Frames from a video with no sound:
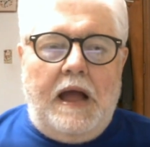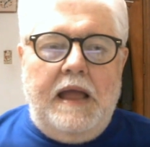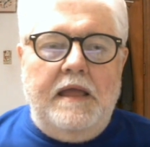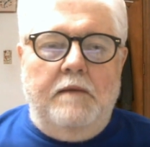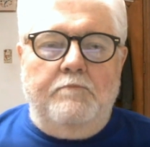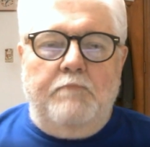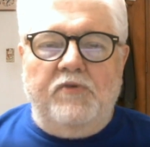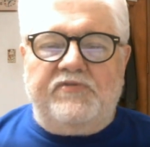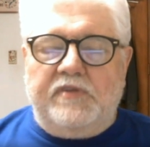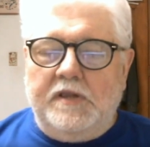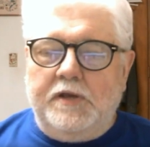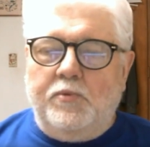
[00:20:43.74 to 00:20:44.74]
I am
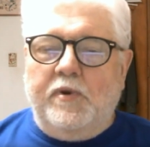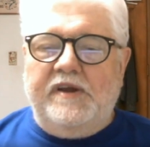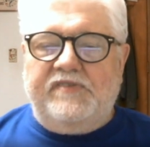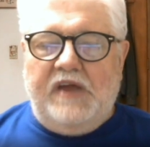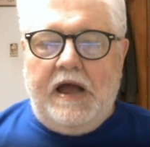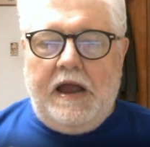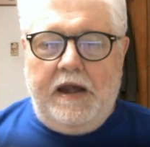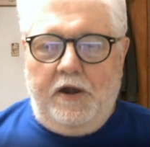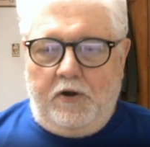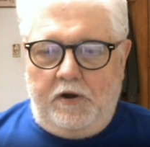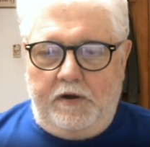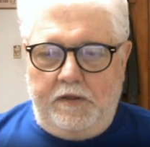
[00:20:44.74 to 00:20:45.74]
mostly
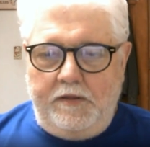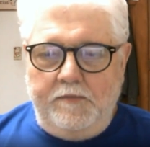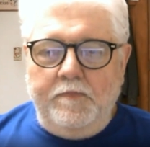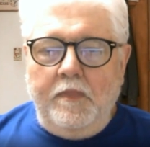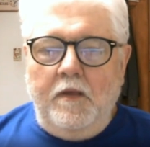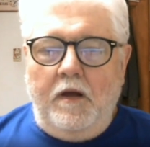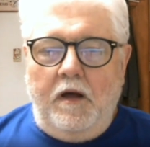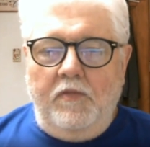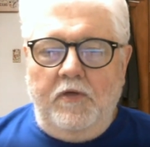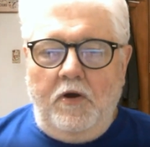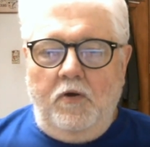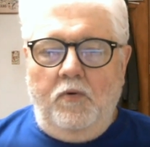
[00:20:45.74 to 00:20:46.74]
retired,
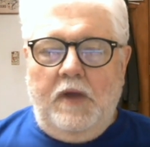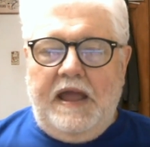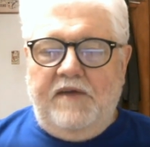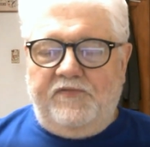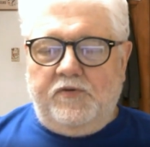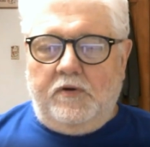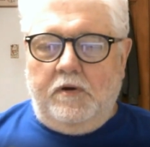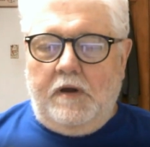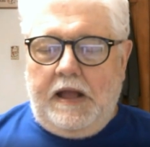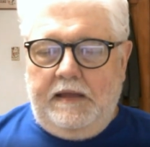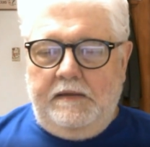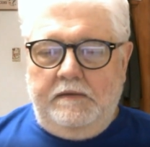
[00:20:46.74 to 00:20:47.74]
although after
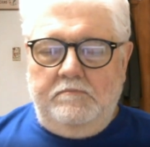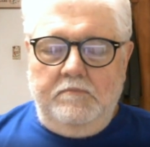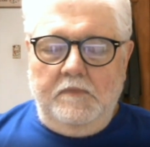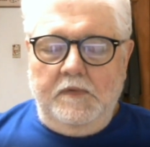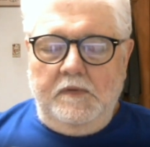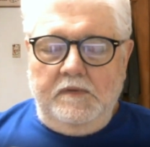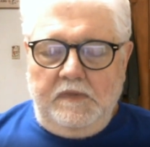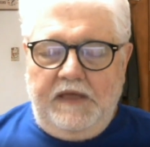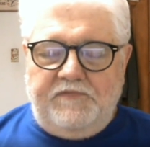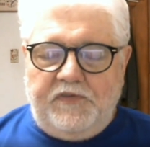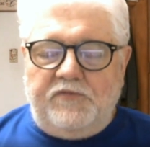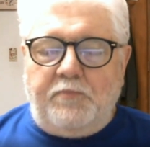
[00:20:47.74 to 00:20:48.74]
I
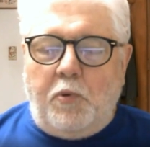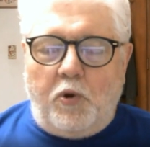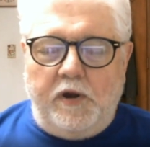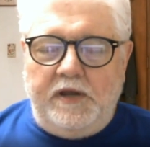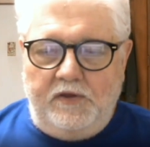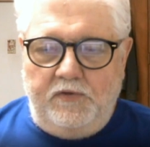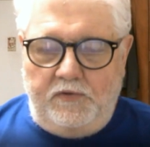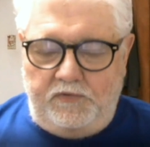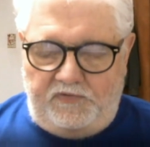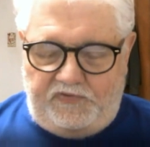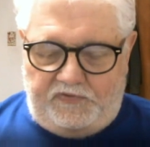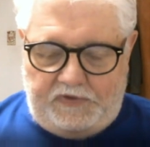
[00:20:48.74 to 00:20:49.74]
left the Sporting
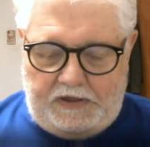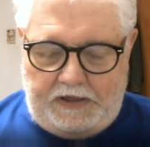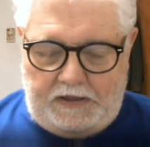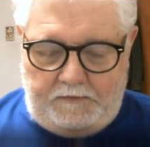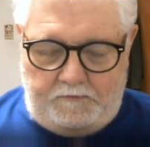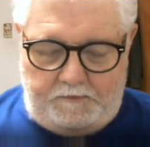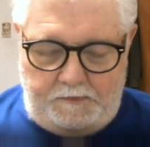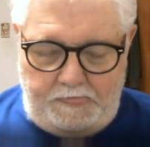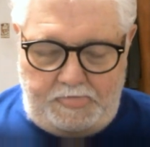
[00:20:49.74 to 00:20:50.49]
News and